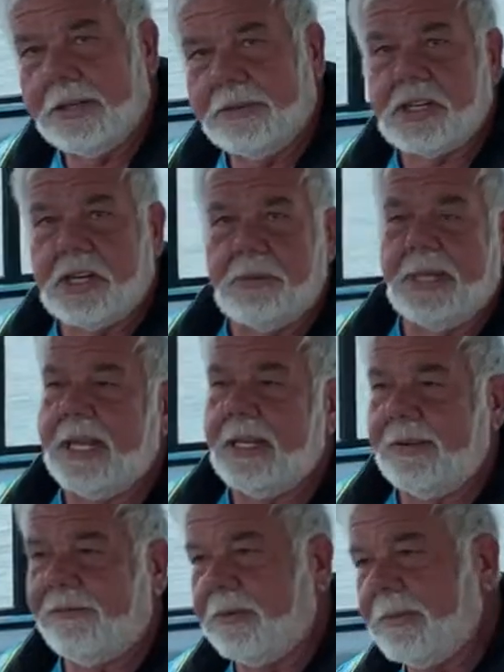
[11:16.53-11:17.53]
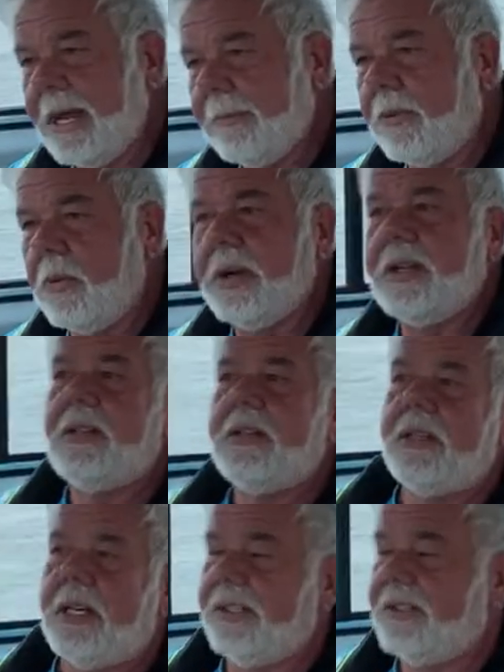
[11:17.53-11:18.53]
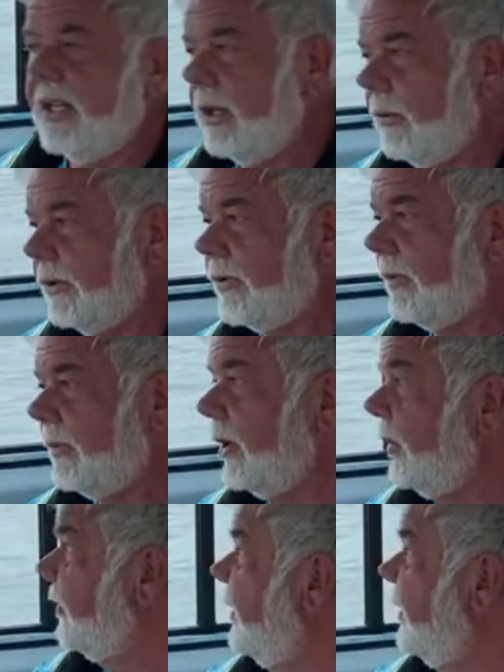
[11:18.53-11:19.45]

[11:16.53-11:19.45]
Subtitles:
have terminated from that point until it was removed.